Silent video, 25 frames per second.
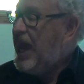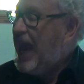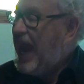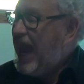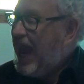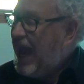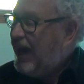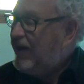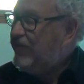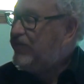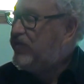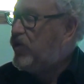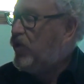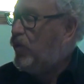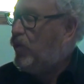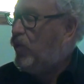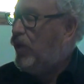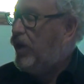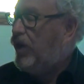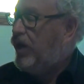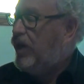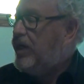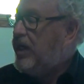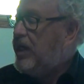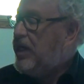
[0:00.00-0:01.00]

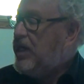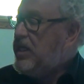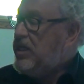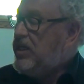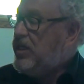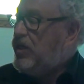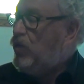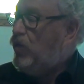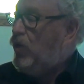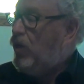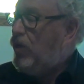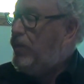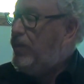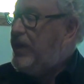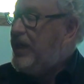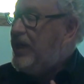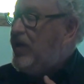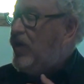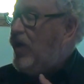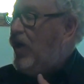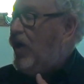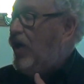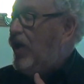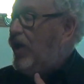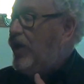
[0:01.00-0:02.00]
Afterward, you will be
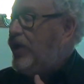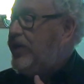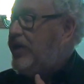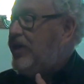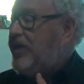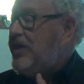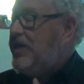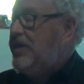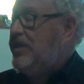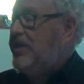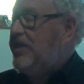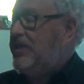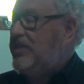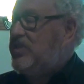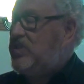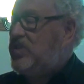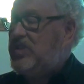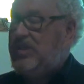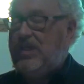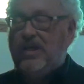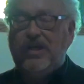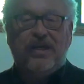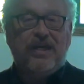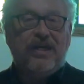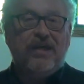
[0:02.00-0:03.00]
called the
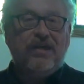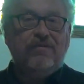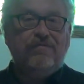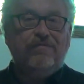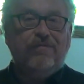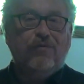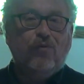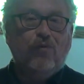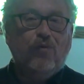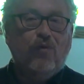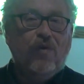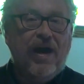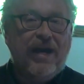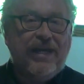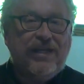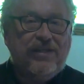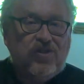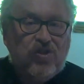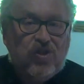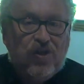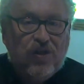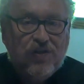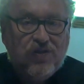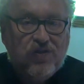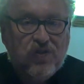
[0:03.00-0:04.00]
city of
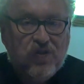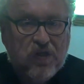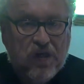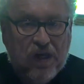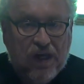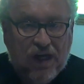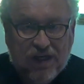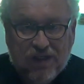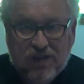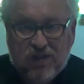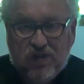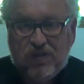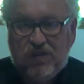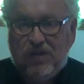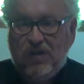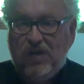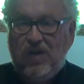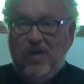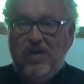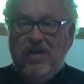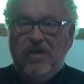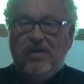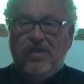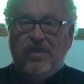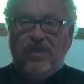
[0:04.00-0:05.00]
righteousness,
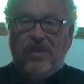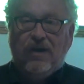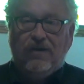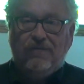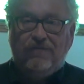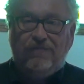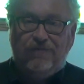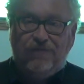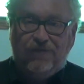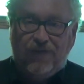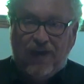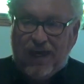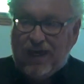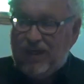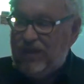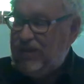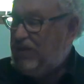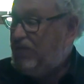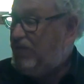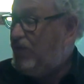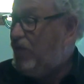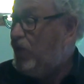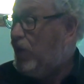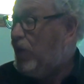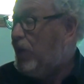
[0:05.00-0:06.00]
the
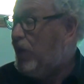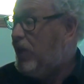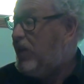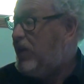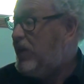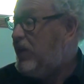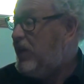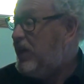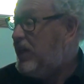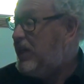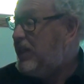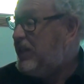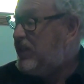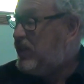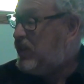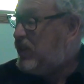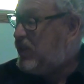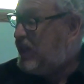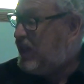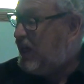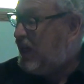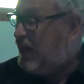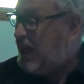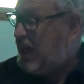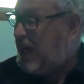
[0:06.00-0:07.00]
faithful
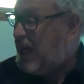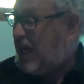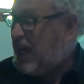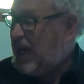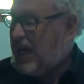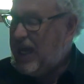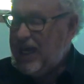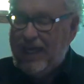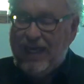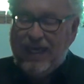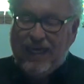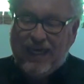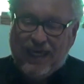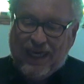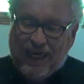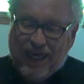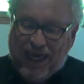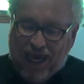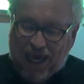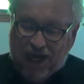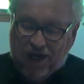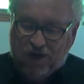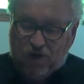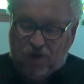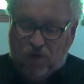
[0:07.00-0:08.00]
city,
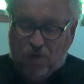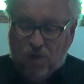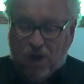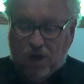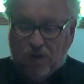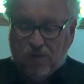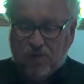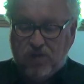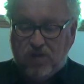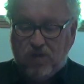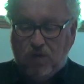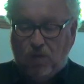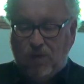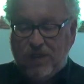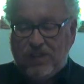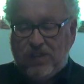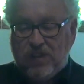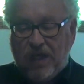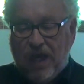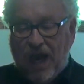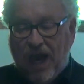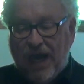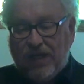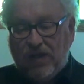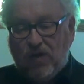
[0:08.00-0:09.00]
end quote. So what's
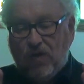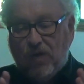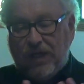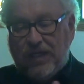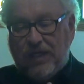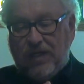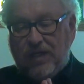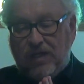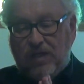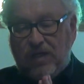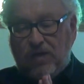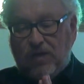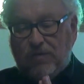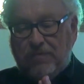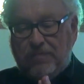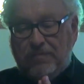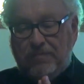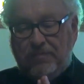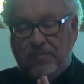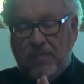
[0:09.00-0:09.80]
God going to do?